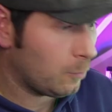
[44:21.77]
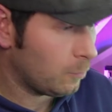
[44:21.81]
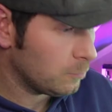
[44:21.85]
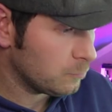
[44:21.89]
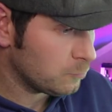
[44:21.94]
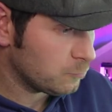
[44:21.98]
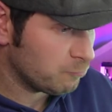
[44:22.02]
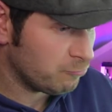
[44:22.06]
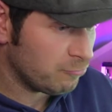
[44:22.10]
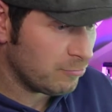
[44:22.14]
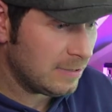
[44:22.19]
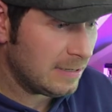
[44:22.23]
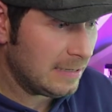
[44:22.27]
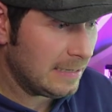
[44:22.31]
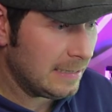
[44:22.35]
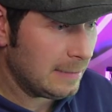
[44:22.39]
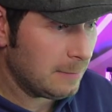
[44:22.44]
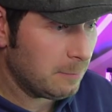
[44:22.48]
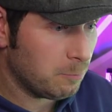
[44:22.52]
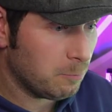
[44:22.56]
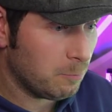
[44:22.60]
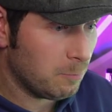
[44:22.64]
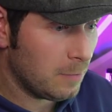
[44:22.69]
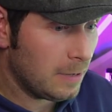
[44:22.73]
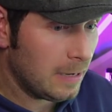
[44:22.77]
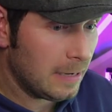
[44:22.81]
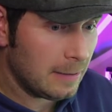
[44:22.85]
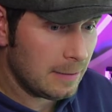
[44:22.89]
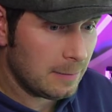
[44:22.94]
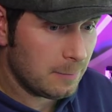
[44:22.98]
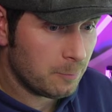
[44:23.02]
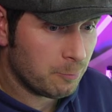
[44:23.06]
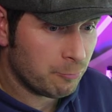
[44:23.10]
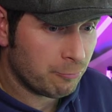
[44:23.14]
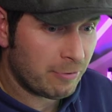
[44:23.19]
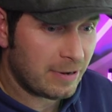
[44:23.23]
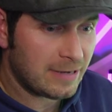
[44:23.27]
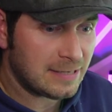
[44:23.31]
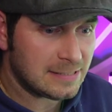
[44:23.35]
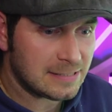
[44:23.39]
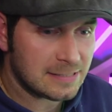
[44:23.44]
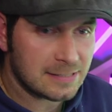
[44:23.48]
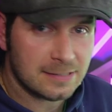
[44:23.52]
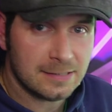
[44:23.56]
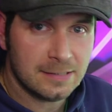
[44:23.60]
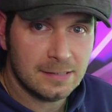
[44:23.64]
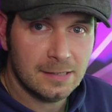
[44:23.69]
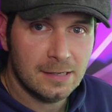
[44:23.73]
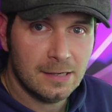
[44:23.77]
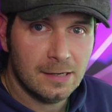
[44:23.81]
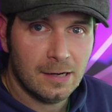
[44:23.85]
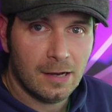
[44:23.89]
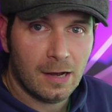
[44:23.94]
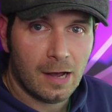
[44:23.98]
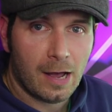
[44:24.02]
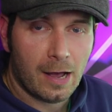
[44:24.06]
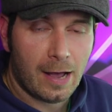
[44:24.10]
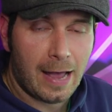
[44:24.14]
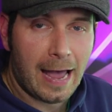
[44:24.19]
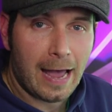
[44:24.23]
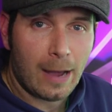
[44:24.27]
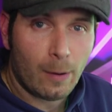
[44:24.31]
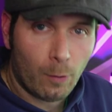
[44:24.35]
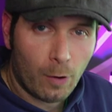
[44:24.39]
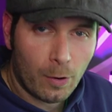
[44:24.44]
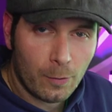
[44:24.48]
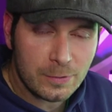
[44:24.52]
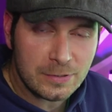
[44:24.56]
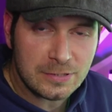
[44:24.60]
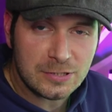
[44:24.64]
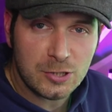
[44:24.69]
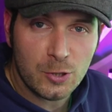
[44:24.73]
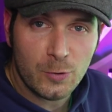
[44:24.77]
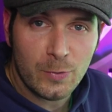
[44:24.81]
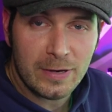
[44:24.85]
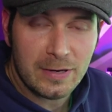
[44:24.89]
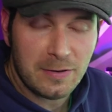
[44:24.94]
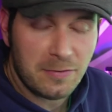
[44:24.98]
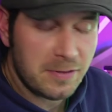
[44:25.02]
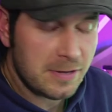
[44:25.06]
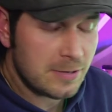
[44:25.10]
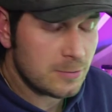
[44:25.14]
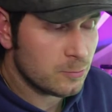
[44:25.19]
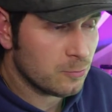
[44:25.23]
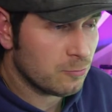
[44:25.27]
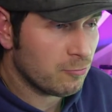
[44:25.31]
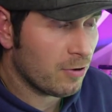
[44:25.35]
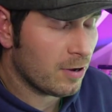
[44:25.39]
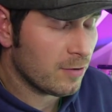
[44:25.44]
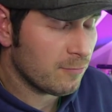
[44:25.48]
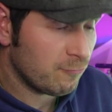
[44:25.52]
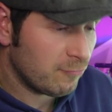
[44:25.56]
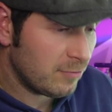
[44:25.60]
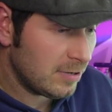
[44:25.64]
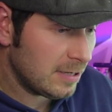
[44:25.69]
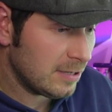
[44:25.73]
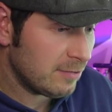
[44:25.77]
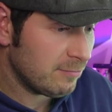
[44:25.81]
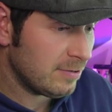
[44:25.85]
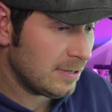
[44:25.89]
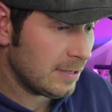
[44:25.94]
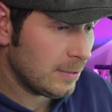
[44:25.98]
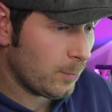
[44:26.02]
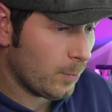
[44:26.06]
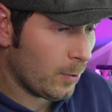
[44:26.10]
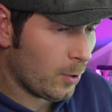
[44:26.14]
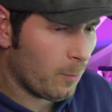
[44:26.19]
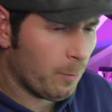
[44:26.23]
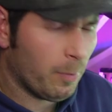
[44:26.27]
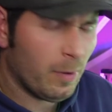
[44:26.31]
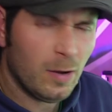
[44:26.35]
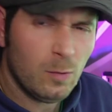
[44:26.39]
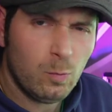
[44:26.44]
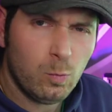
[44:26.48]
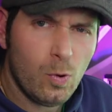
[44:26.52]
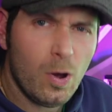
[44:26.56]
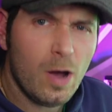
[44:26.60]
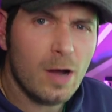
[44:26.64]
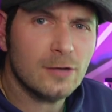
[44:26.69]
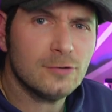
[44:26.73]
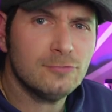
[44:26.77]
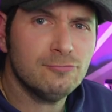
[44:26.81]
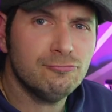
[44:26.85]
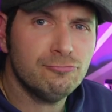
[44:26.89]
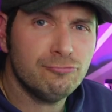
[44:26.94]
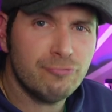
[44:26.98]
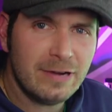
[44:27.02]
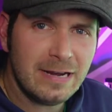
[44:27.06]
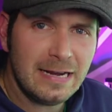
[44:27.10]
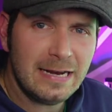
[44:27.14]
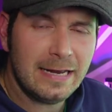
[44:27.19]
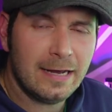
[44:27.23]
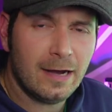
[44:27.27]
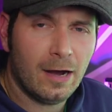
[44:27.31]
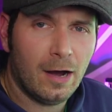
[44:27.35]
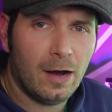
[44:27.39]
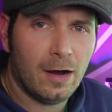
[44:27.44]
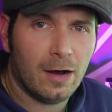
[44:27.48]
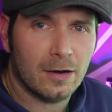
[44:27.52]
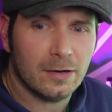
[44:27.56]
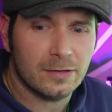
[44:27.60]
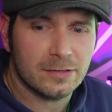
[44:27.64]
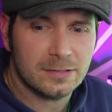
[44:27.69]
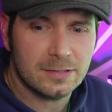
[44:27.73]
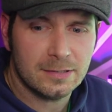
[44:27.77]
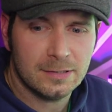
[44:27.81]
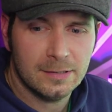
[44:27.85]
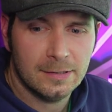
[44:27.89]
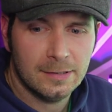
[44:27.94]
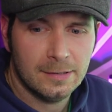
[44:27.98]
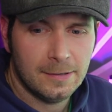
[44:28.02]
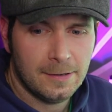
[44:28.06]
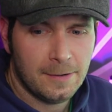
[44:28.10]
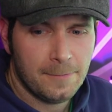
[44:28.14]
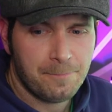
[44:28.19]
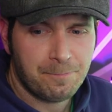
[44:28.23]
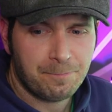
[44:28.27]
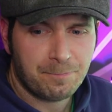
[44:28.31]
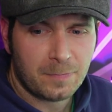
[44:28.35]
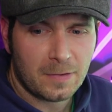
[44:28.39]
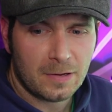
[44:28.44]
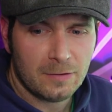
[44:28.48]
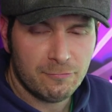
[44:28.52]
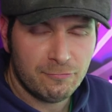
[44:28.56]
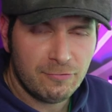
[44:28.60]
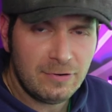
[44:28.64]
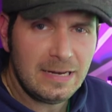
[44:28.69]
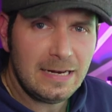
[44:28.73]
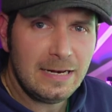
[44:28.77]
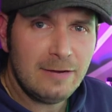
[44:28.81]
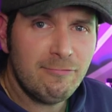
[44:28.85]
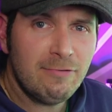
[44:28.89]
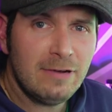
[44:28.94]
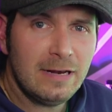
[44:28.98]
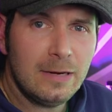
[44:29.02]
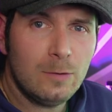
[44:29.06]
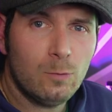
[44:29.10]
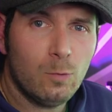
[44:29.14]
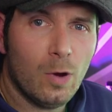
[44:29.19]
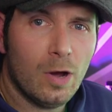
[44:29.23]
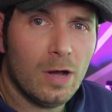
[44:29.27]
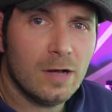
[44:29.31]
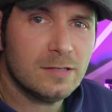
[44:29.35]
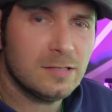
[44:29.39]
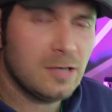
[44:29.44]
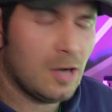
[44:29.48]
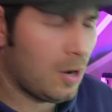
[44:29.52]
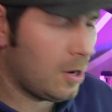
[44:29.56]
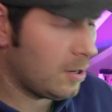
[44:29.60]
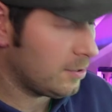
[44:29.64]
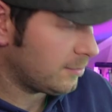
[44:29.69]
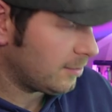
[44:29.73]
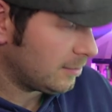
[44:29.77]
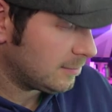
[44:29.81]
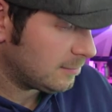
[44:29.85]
I was really impressed at how I was doing. Things were going really, really well. But I worked really hard. Really, really worked hard. I